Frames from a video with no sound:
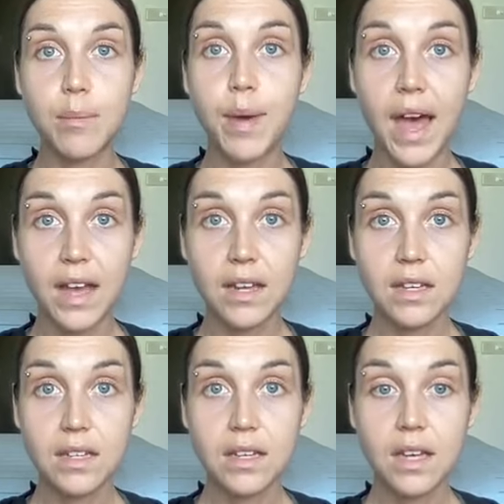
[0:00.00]
back
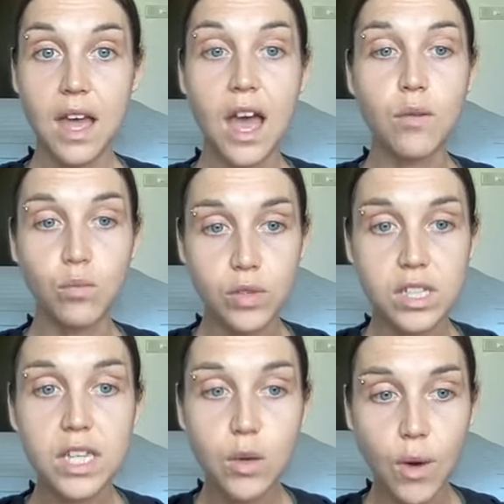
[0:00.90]
and
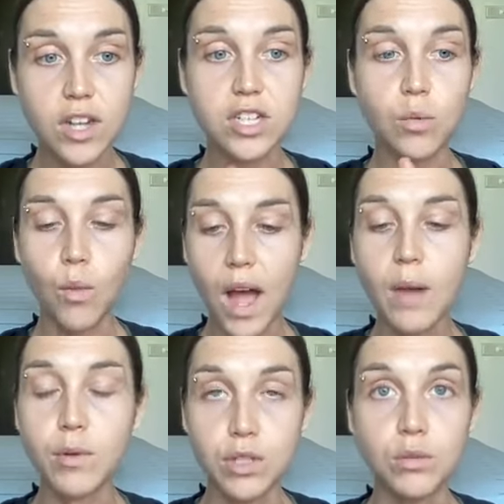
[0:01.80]
really question why
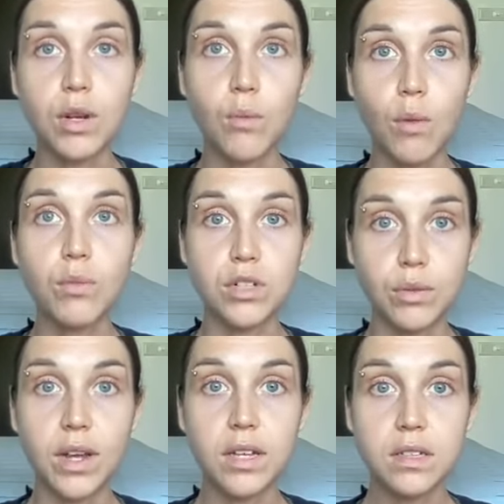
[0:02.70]
we're doing what we're doing?